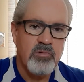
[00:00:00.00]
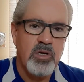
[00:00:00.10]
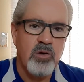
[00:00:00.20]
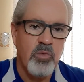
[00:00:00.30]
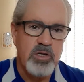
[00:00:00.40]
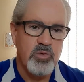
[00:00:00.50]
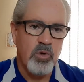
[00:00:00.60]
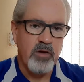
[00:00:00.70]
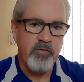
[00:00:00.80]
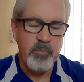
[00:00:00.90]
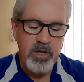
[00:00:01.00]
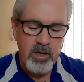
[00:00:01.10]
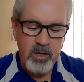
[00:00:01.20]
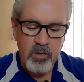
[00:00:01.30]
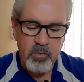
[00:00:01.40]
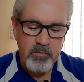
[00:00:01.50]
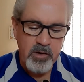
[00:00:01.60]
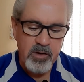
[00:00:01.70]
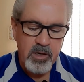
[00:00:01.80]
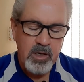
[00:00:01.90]
what's worked for me
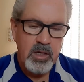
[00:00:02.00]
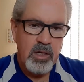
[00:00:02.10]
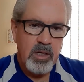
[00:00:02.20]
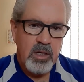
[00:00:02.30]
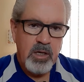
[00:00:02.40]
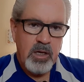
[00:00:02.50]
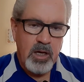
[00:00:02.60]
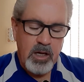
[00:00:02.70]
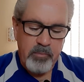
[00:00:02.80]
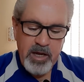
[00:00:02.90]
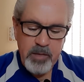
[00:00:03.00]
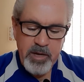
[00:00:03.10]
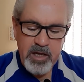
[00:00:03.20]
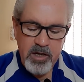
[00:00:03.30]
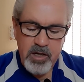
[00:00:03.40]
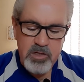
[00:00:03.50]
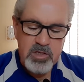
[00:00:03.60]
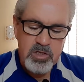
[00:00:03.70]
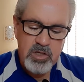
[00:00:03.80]
over many years.